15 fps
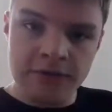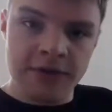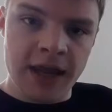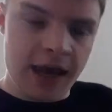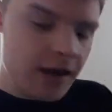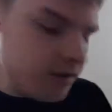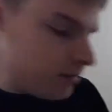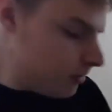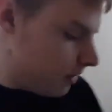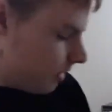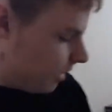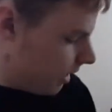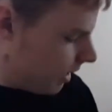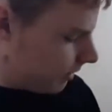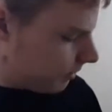For now,
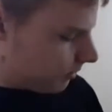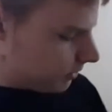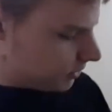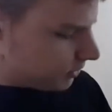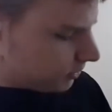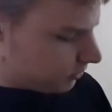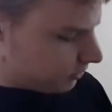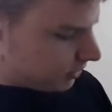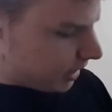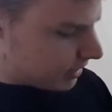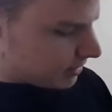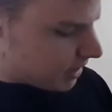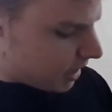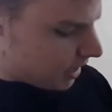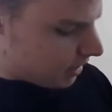I'm going to
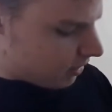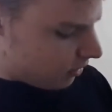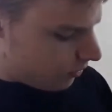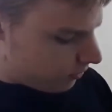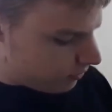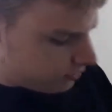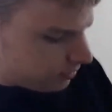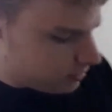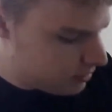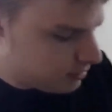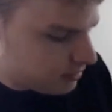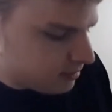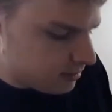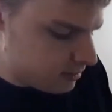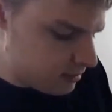get started on
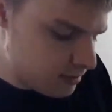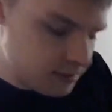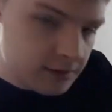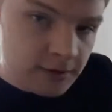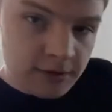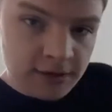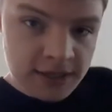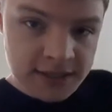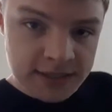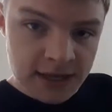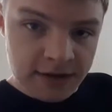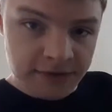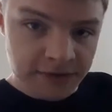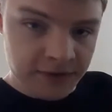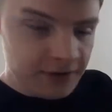this
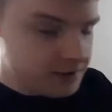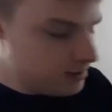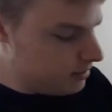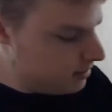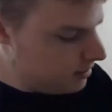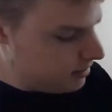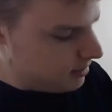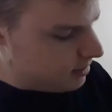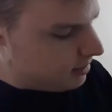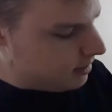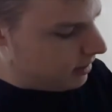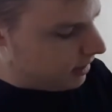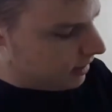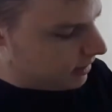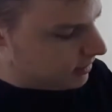stuff
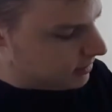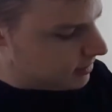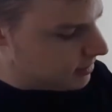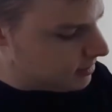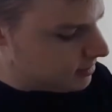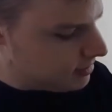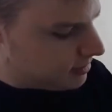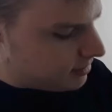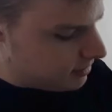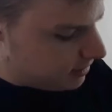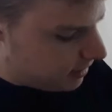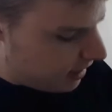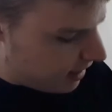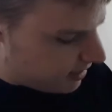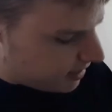and
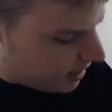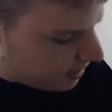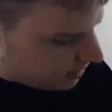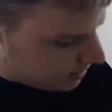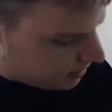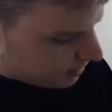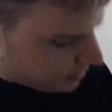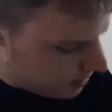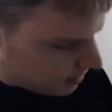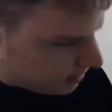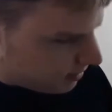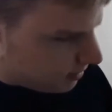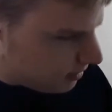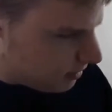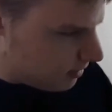get that done,
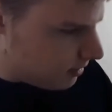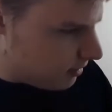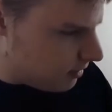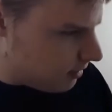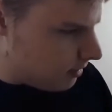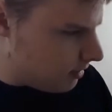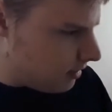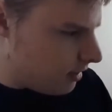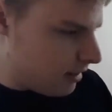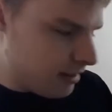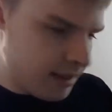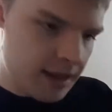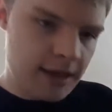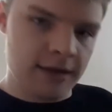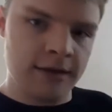
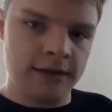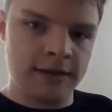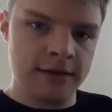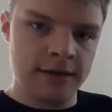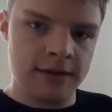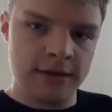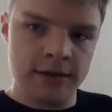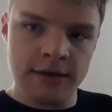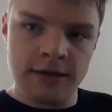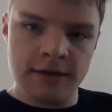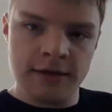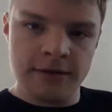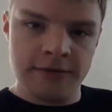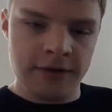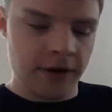and then
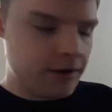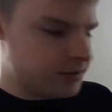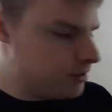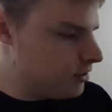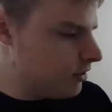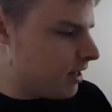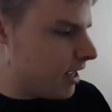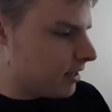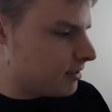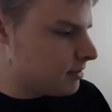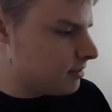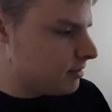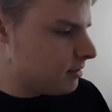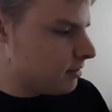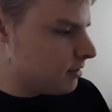figure out what to do
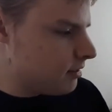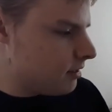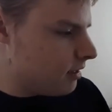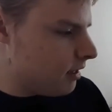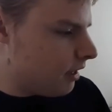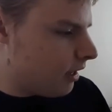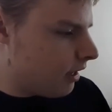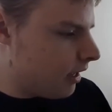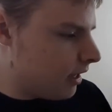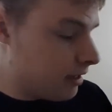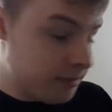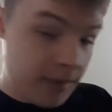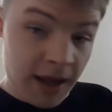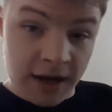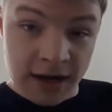next.
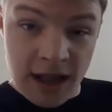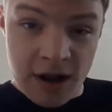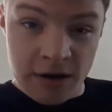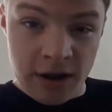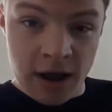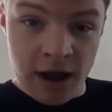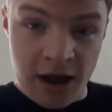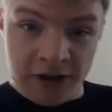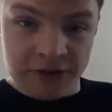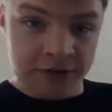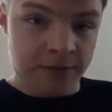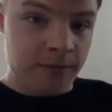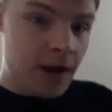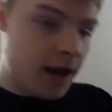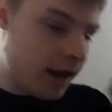In about an hour and a
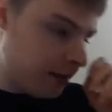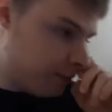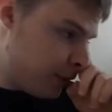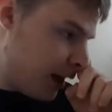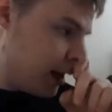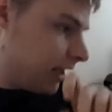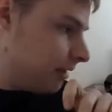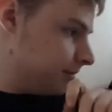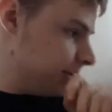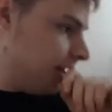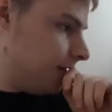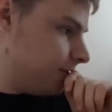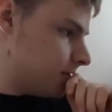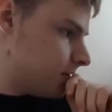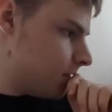half, my bread comes
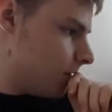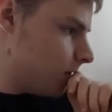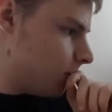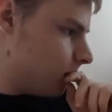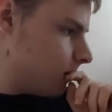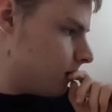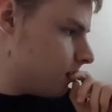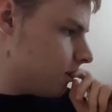out, so